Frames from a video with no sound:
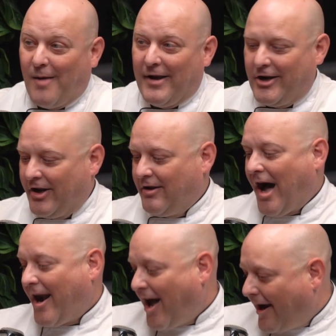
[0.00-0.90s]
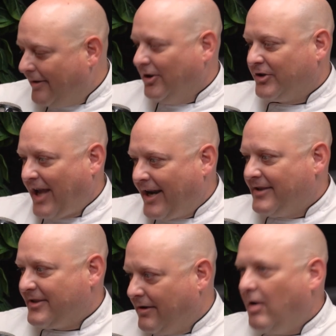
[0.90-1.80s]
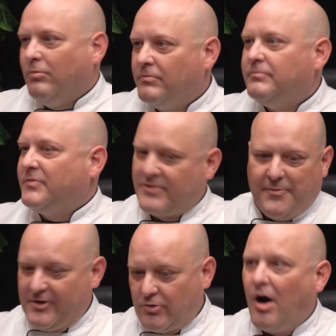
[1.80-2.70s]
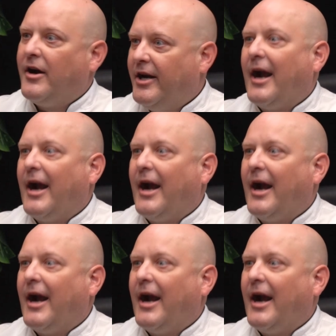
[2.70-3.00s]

I could have got on it, looked at it, and seen, oh, something's wrong here.